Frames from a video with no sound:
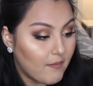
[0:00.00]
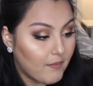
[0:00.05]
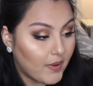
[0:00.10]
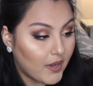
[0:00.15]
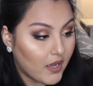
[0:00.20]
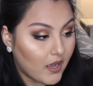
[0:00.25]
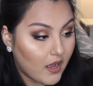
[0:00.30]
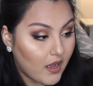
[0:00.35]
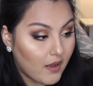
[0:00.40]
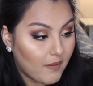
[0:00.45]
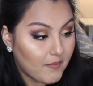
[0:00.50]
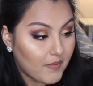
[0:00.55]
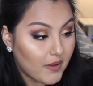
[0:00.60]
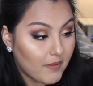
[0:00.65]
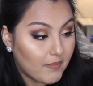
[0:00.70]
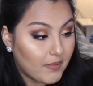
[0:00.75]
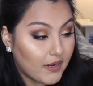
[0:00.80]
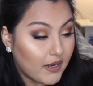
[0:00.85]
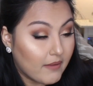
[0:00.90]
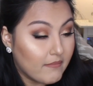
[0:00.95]

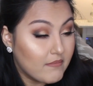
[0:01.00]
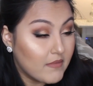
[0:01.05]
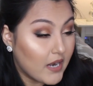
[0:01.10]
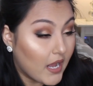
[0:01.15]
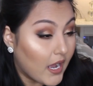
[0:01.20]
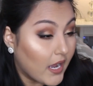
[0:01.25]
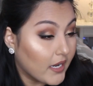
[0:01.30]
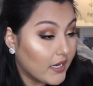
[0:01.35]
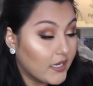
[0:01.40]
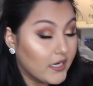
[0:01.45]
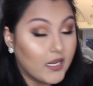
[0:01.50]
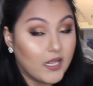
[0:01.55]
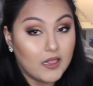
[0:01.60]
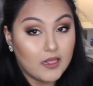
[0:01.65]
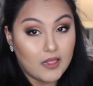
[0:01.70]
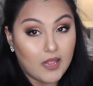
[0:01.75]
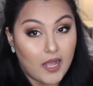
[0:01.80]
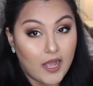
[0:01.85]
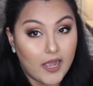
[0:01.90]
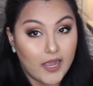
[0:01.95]
But I'm not gonna
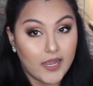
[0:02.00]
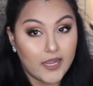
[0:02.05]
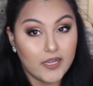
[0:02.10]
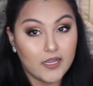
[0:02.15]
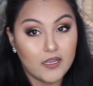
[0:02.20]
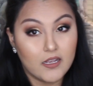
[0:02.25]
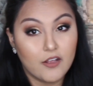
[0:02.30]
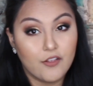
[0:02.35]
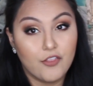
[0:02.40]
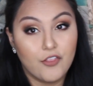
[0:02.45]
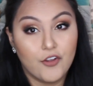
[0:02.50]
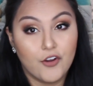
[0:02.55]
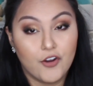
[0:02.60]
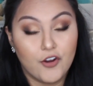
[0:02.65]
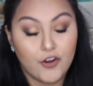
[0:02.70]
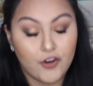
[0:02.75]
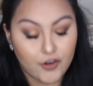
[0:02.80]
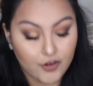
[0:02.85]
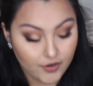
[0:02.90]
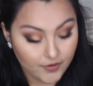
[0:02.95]
lie,
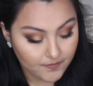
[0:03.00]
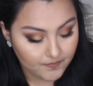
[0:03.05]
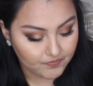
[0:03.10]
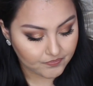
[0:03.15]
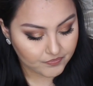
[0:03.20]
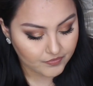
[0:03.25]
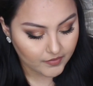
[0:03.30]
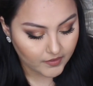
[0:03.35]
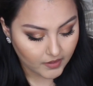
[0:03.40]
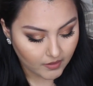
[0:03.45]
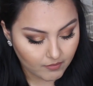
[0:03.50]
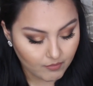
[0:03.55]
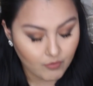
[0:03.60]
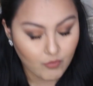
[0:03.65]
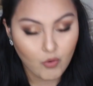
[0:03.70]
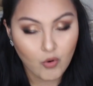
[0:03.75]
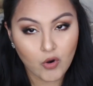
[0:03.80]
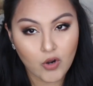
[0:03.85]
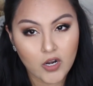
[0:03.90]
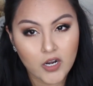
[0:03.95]
they're
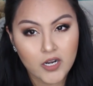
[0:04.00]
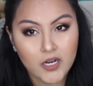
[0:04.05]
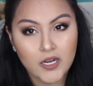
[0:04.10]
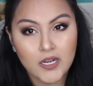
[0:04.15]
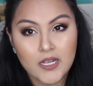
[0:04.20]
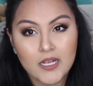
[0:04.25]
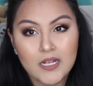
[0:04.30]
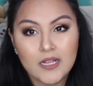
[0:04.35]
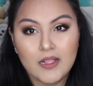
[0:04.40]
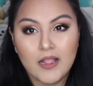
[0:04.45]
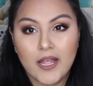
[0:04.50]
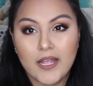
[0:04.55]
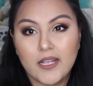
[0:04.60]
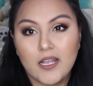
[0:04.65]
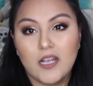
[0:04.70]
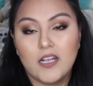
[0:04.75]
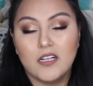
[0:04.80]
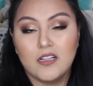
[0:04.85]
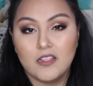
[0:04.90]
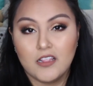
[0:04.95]
more
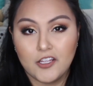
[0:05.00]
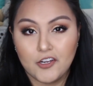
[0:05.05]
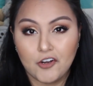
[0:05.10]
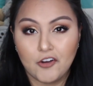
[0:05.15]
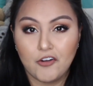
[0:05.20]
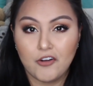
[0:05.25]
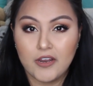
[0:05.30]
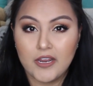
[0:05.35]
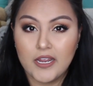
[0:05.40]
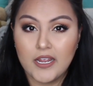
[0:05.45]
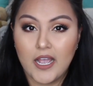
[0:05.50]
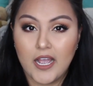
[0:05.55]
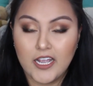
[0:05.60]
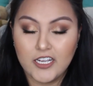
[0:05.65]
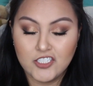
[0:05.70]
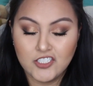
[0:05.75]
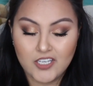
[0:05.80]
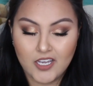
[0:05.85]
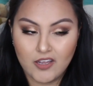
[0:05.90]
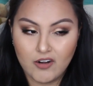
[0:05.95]
glittery
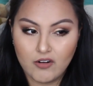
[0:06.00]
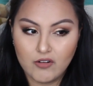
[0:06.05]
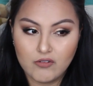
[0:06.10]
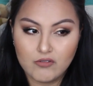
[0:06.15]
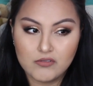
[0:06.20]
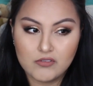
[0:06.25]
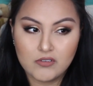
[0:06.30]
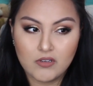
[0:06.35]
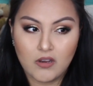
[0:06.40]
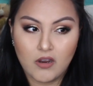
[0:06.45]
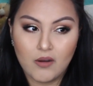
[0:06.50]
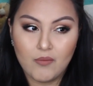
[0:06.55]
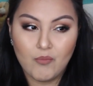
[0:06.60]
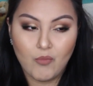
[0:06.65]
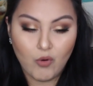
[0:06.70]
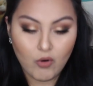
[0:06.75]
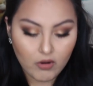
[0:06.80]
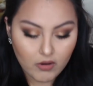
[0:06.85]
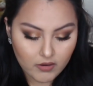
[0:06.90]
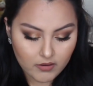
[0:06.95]
eyeshadows, are
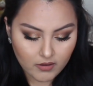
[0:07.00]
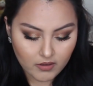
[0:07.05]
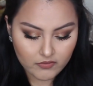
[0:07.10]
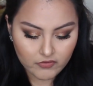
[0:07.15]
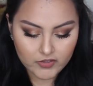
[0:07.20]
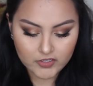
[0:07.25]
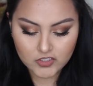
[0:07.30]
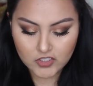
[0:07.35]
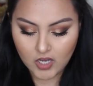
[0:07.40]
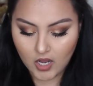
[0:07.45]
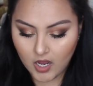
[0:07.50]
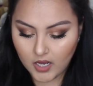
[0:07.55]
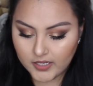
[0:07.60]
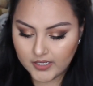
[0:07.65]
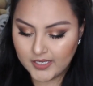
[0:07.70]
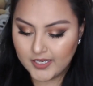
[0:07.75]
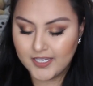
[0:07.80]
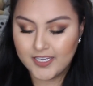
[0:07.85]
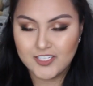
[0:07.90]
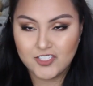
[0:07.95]
more on the
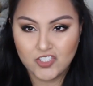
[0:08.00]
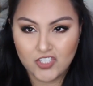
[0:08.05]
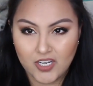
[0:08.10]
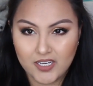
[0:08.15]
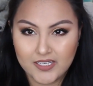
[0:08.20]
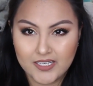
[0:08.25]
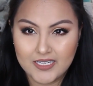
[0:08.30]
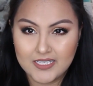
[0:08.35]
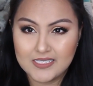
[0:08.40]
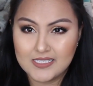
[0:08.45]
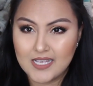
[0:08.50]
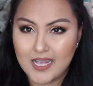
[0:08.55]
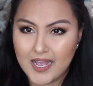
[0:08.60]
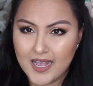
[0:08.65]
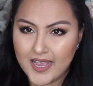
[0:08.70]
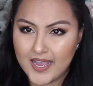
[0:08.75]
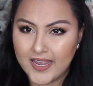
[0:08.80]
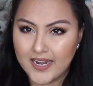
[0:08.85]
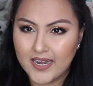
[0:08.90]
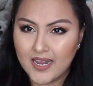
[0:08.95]
chalky and chunky
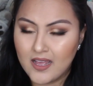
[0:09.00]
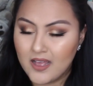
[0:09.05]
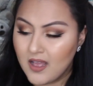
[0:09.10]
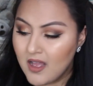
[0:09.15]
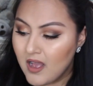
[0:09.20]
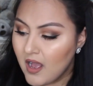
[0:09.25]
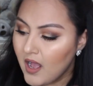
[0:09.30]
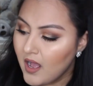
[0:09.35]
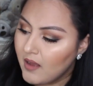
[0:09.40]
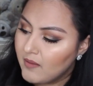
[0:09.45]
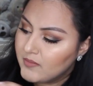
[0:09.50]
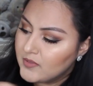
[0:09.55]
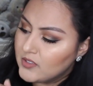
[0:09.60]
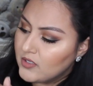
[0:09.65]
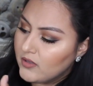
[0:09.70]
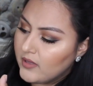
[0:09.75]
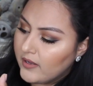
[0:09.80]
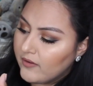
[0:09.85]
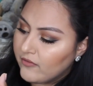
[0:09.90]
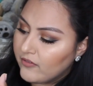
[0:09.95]
side.
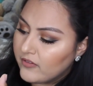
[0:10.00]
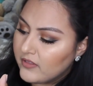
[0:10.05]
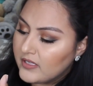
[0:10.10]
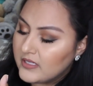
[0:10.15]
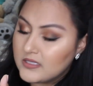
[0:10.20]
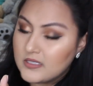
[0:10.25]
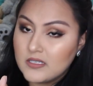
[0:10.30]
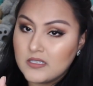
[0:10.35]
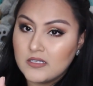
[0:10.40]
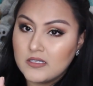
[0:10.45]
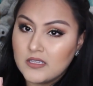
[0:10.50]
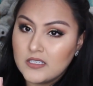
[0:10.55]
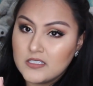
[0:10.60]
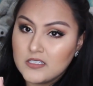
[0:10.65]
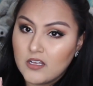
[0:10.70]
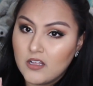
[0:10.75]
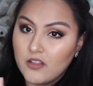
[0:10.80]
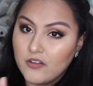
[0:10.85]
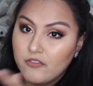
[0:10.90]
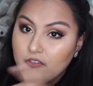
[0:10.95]
So for this
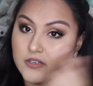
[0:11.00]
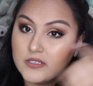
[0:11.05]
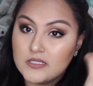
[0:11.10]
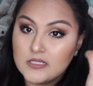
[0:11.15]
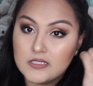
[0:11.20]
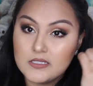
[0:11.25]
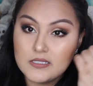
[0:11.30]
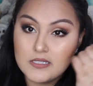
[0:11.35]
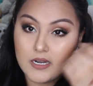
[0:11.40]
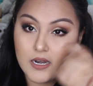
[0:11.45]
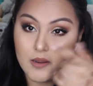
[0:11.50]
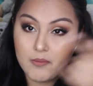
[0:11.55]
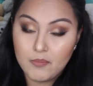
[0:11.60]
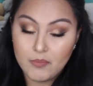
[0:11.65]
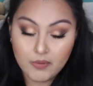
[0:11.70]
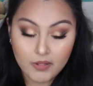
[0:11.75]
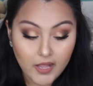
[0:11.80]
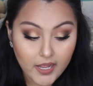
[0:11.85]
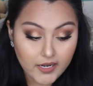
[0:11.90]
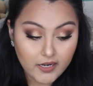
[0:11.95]
color, for instance, that I
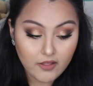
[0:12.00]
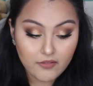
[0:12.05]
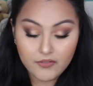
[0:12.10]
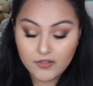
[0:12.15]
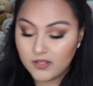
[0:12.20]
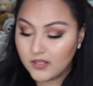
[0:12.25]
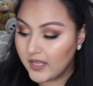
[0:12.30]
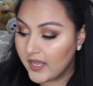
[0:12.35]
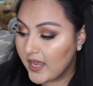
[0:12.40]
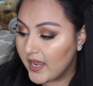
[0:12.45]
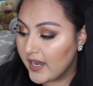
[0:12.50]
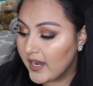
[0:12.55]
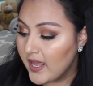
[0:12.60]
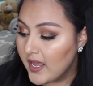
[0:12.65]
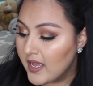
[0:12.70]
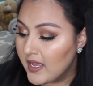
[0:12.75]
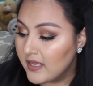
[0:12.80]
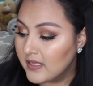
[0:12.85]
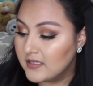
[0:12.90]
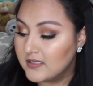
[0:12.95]
applied on the lid,
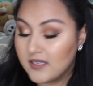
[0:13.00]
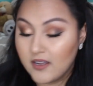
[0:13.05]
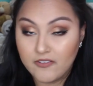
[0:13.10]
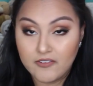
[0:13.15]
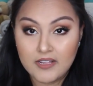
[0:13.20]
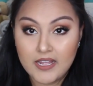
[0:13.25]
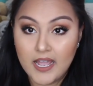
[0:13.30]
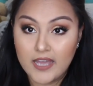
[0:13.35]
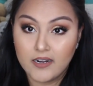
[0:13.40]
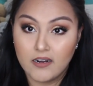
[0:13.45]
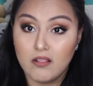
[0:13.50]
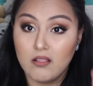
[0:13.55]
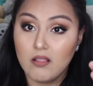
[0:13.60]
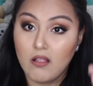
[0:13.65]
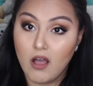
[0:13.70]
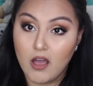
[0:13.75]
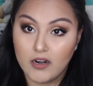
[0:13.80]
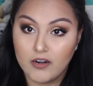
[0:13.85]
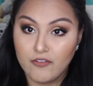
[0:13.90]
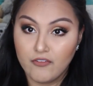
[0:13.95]
definitely had a
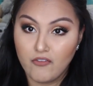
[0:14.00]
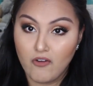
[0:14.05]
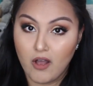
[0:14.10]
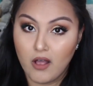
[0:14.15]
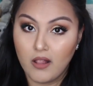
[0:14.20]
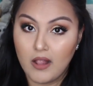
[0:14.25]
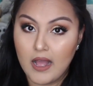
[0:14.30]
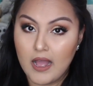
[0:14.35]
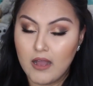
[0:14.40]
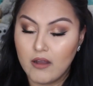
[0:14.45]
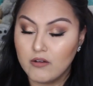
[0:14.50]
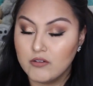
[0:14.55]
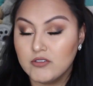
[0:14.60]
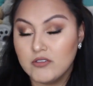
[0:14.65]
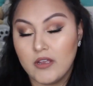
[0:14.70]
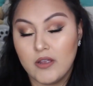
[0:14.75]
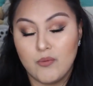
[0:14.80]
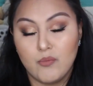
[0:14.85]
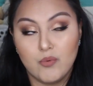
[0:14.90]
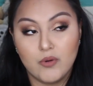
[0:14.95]
lot of fallout.
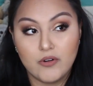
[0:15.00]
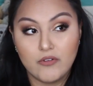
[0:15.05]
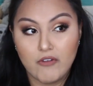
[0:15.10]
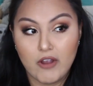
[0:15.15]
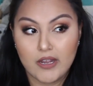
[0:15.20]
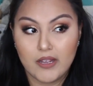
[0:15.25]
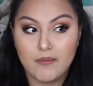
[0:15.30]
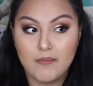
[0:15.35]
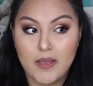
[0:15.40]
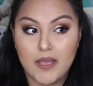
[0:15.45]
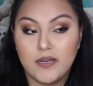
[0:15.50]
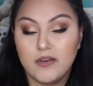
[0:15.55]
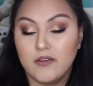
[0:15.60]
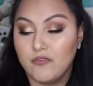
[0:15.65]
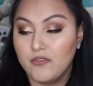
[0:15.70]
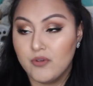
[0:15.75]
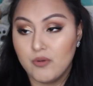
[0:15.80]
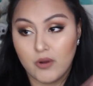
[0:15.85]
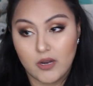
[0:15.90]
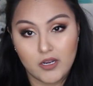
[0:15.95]
So I would recommend,
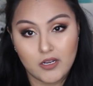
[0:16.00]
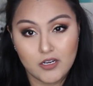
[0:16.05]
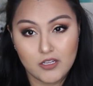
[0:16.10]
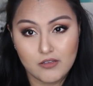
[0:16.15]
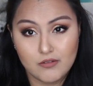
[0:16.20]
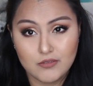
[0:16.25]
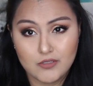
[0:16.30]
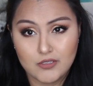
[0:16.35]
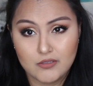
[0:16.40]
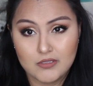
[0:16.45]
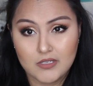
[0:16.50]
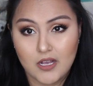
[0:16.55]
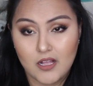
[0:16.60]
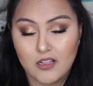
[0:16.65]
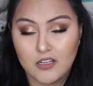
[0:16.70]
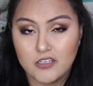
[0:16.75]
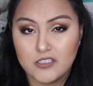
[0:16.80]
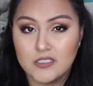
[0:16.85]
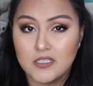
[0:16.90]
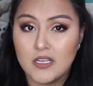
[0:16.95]
if you are going to use those
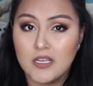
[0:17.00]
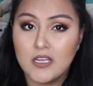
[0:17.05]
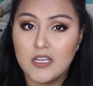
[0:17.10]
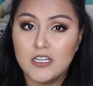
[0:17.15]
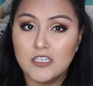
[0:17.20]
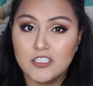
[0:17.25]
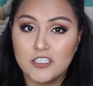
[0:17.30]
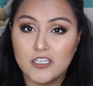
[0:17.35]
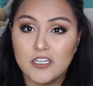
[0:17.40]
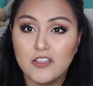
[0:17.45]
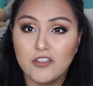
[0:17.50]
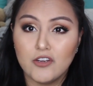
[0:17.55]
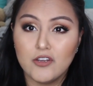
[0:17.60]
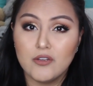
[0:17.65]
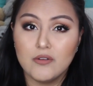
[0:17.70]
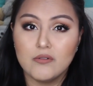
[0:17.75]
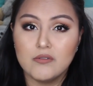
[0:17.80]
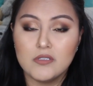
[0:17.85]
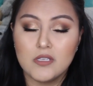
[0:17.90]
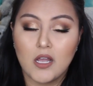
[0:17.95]
colors, to either
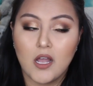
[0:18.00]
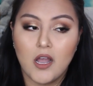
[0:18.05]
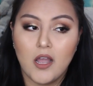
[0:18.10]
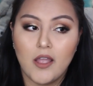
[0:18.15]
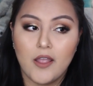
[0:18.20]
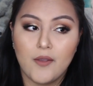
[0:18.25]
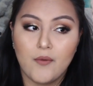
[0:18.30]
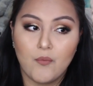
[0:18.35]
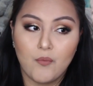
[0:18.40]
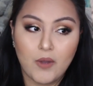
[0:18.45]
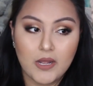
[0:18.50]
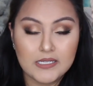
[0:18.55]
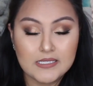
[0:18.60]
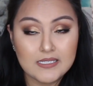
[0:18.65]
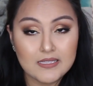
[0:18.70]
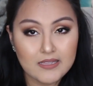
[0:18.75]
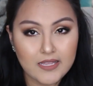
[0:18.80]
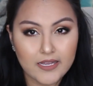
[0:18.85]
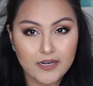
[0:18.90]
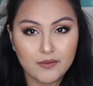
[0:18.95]
use a wet
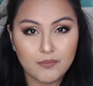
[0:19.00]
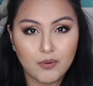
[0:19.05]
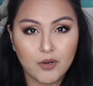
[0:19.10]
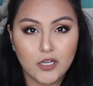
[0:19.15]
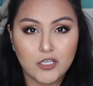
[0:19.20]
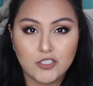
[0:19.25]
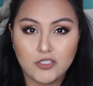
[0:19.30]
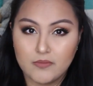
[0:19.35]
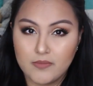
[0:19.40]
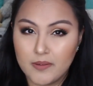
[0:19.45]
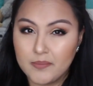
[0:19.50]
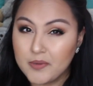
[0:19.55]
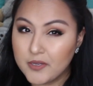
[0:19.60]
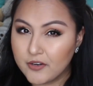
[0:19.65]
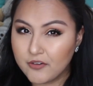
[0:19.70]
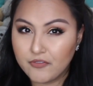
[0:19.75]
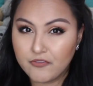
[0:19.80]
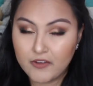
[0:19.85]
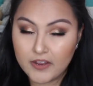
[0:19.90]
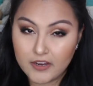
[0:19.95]
synthetic brush, or maybe
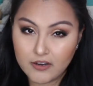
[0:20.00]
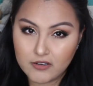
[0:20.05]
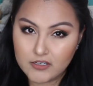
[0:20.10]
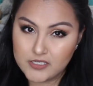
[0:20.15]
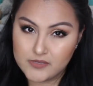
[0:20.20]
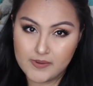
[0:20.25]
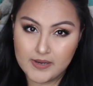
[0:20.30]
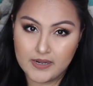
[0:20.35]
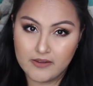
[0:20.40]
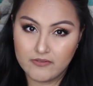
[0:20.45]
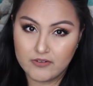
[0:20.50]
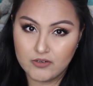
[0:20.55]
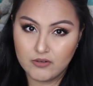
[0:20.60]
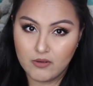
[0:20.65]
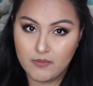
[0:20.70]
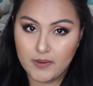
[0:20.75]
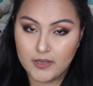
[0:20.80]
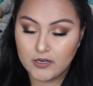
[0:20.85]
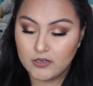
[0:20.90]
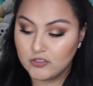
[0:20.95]
your fingers might even do
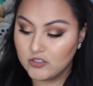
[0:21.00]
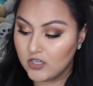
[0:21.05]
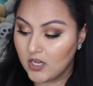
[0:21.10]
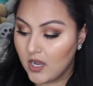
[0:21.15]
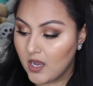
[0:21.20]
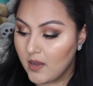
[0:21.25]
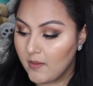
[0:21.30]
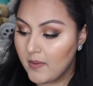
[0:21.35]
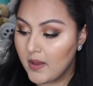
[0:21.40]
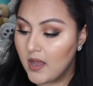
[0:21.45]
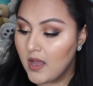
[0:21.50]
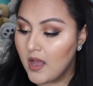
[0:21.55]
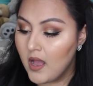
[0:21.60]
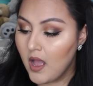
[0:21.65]
a better job.